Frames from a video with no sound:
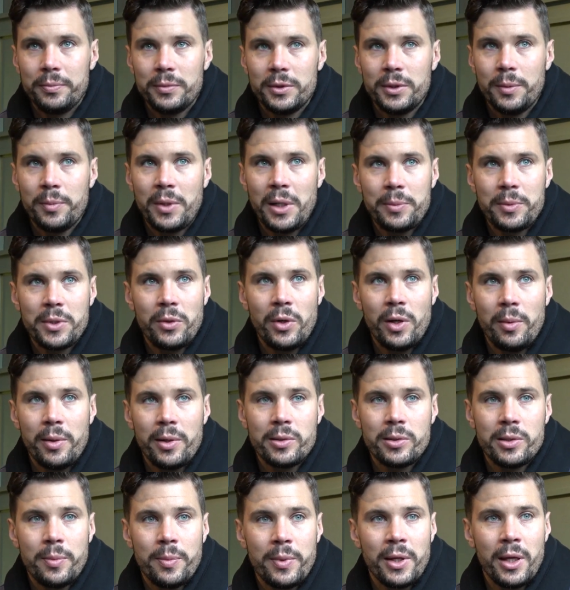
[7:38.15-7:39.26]
sometimes I write
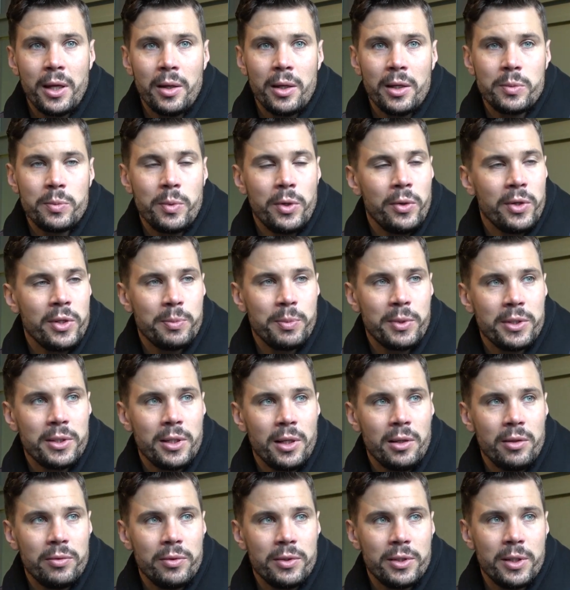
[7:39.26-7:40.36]
about something I experienced myself,